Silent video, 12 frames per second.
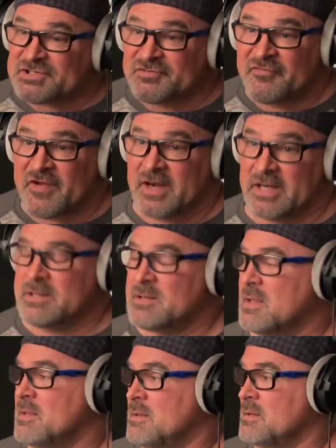funny,
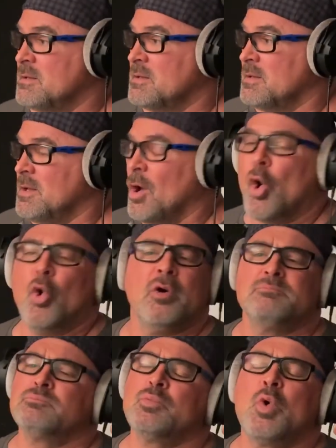
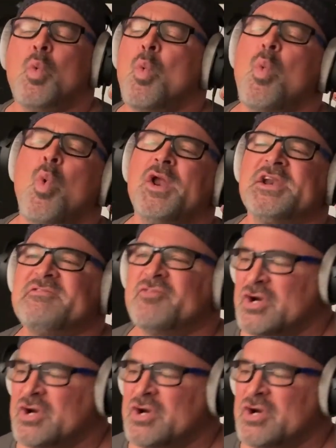or whatever